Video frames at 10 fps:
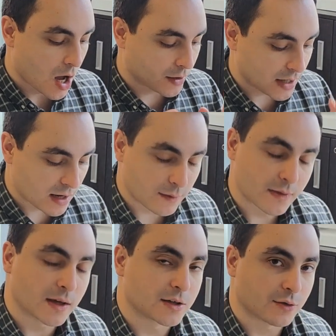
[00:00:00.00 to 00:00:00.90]
on
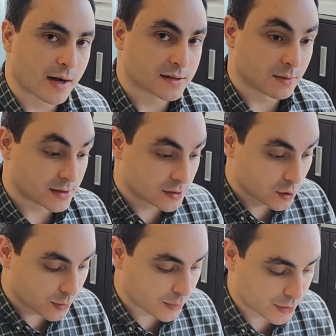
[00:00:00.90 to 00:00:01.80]
everything it tracks. So it's
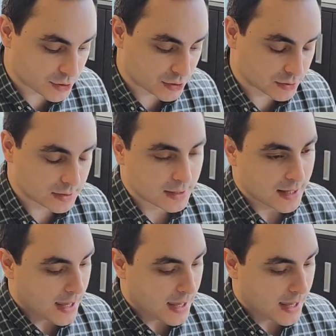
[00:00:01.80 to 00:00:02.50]
super personal,